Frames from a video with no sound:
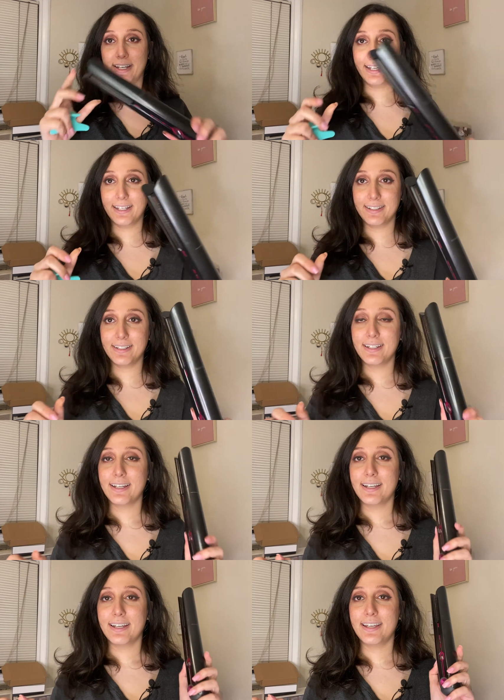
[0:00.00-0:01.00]
in
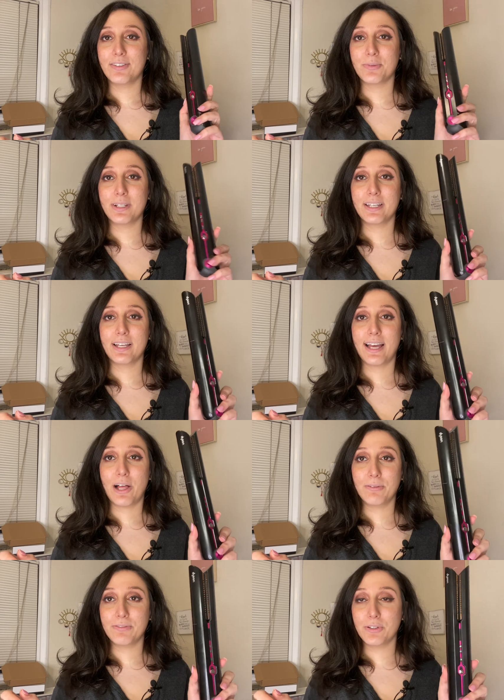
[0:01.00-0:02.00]
is really
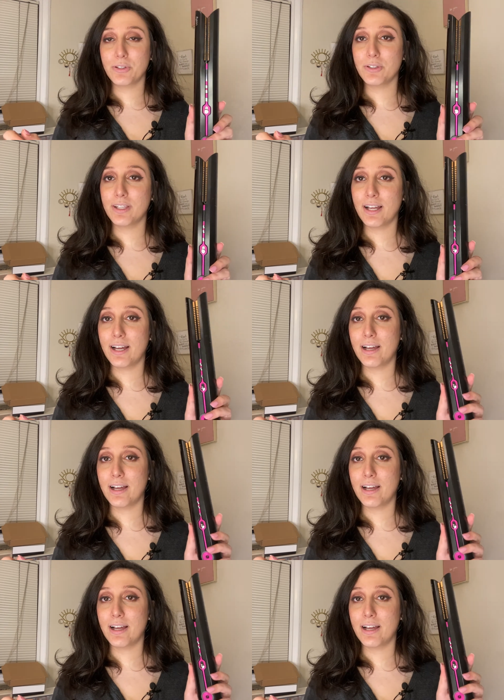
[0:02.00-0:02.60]
helpful.